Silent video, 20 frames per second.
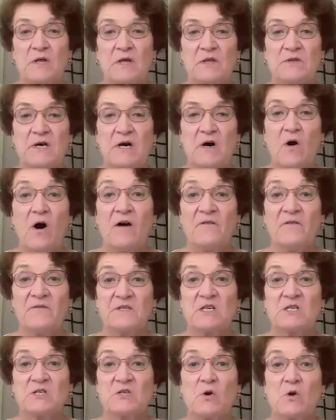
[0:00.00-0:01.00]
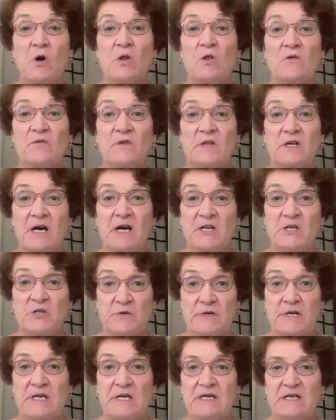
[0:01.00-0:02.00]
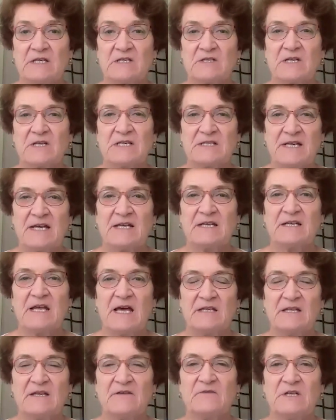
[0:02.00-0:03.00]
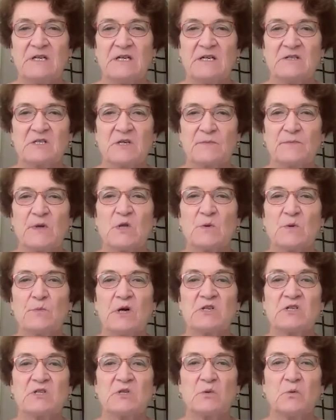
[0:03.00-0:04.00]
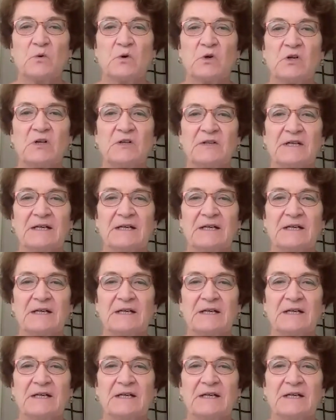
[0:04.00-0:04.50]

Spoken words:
the offices are all over the country, as I said, and even in parts of the world.